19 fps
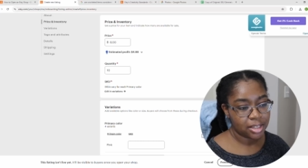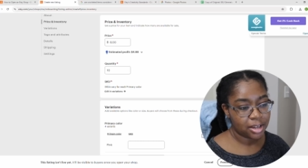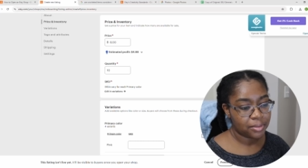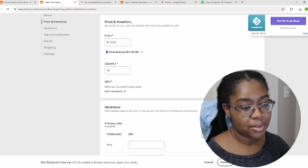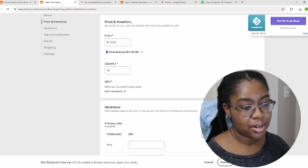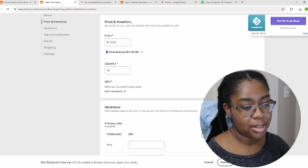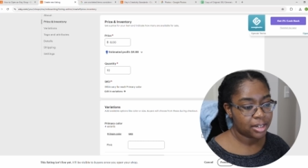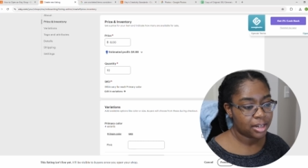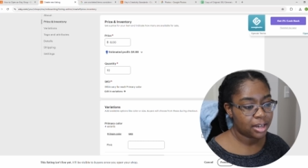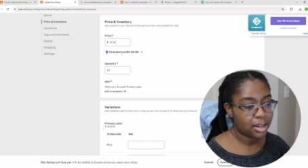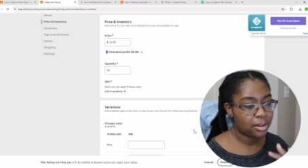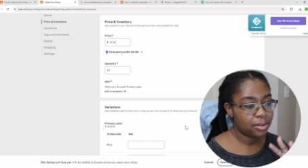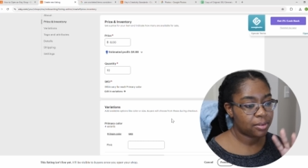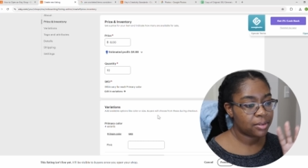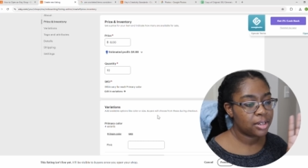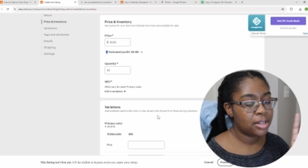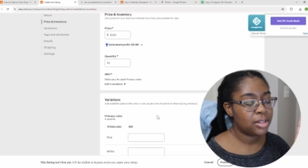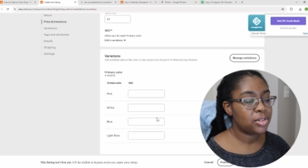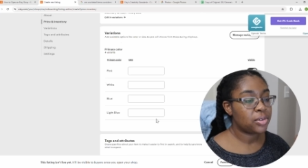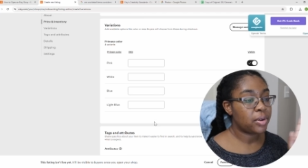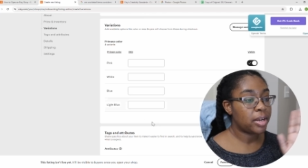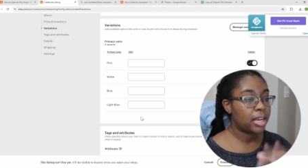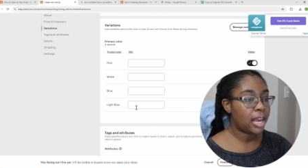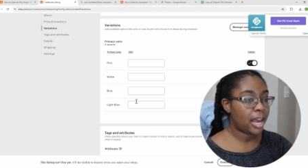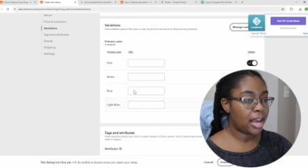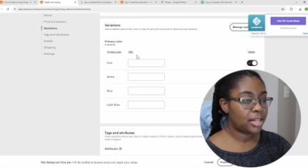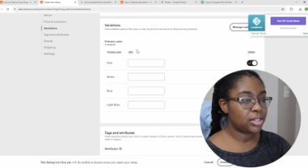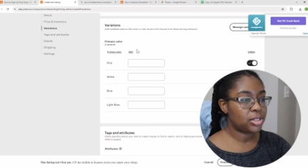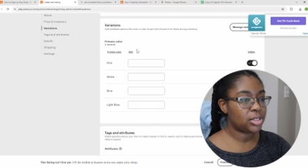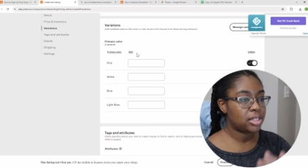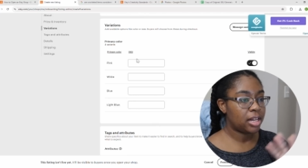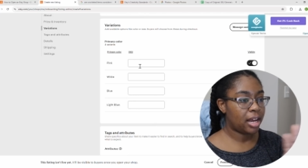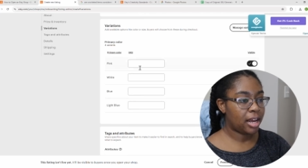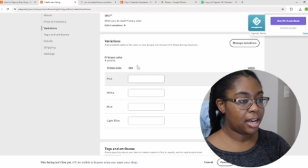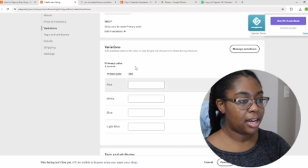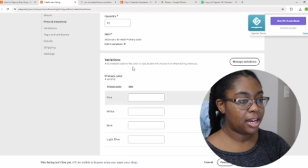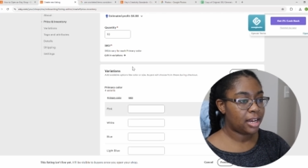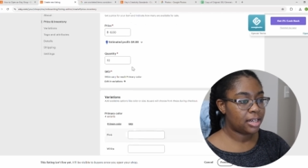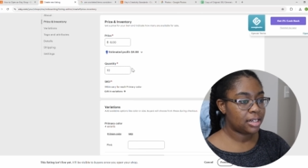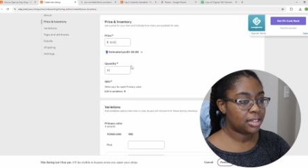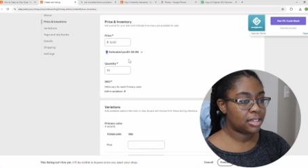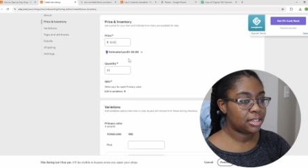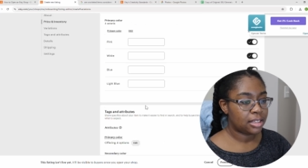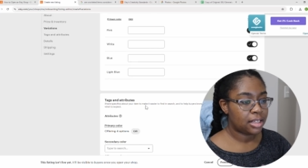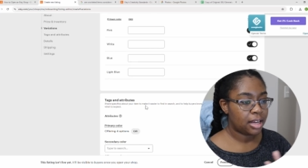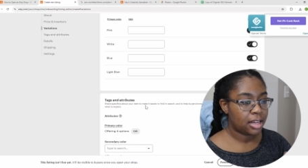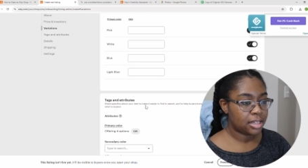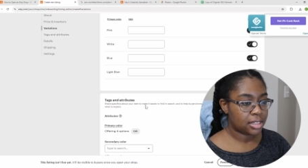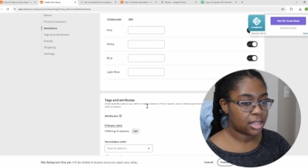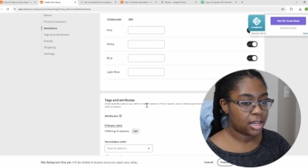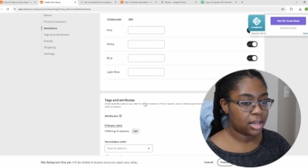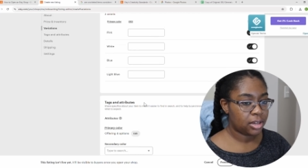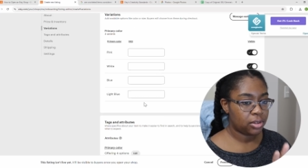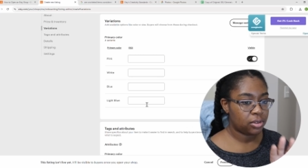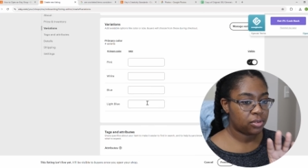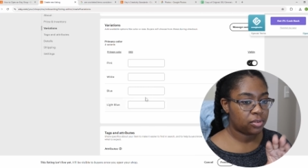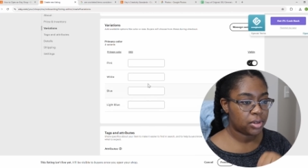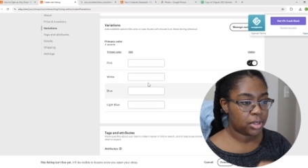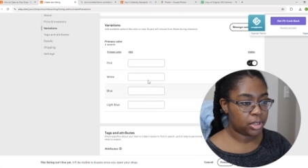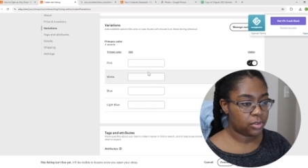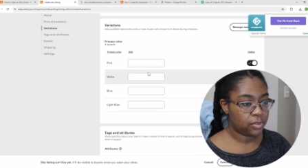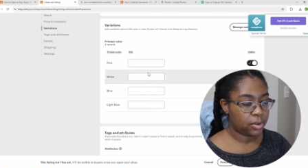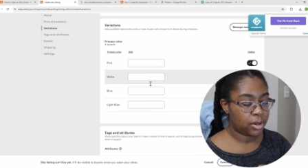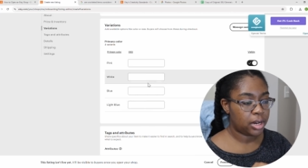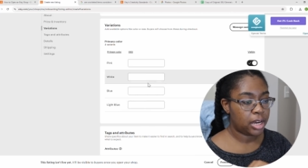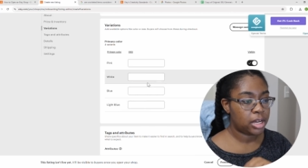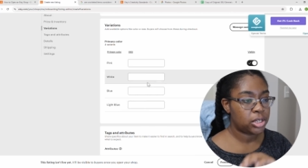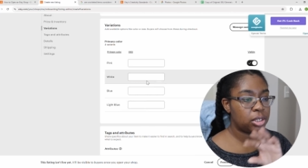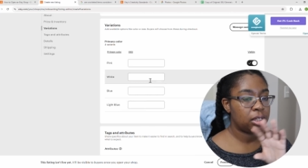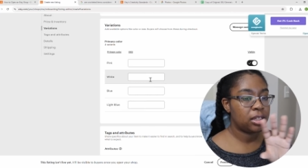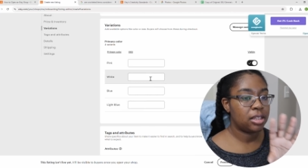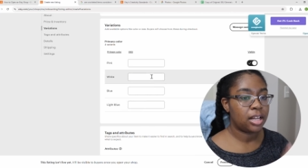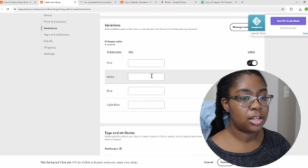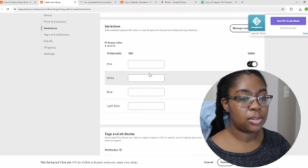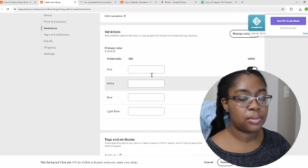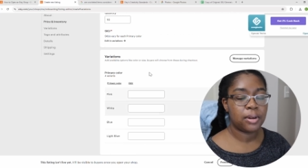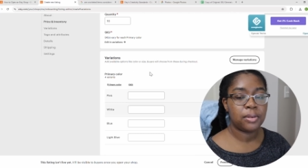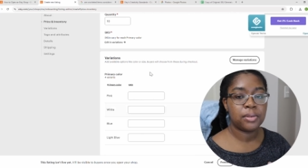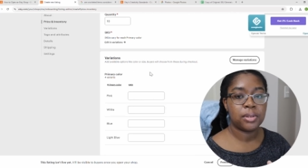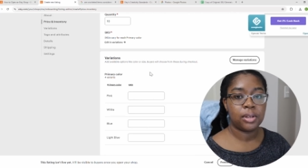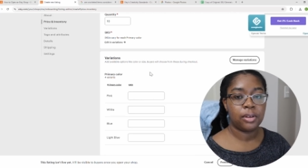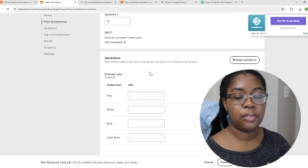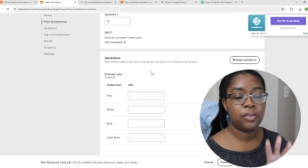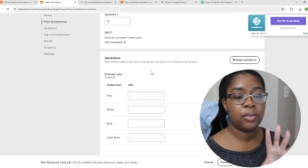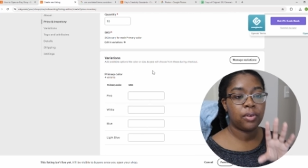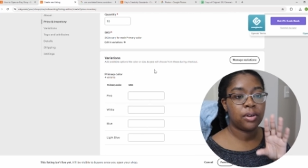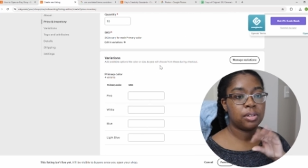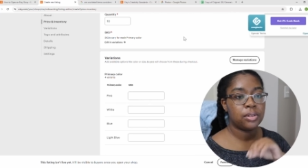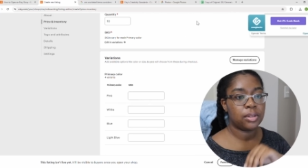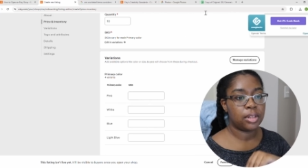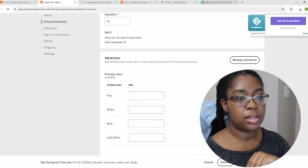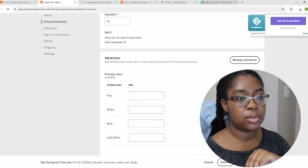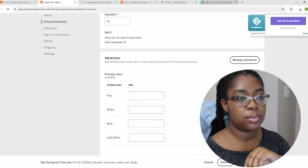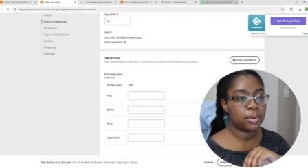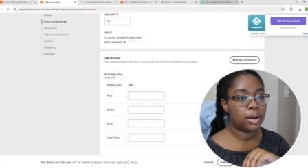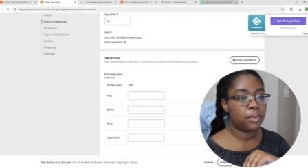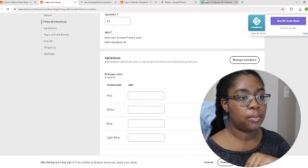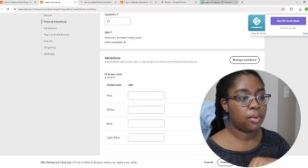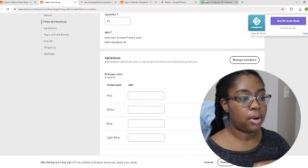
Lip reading: that right now. So I can just add the SKUs for each variation. That's what I was looking for, so that's what I